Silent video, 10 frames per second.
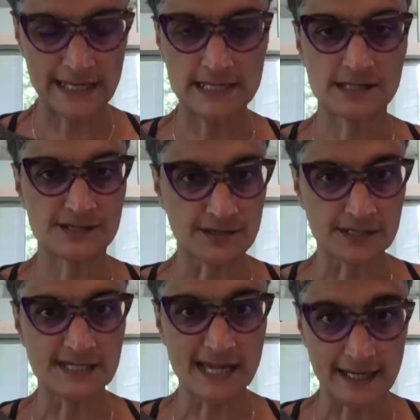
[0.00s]
in certain
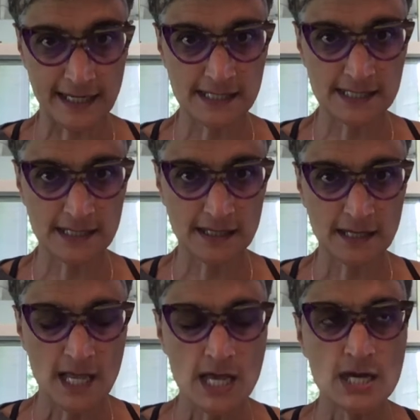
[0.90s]
settings.
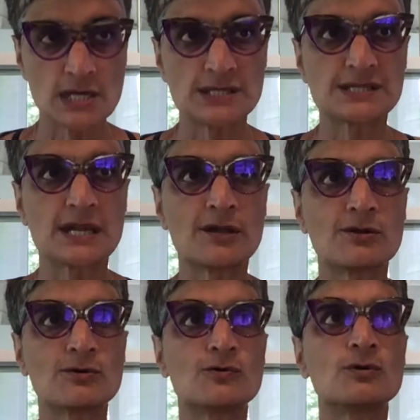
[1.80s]

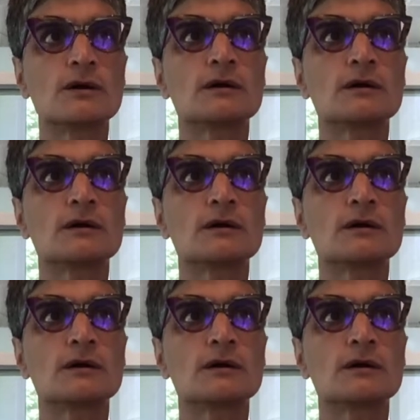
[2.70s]
So,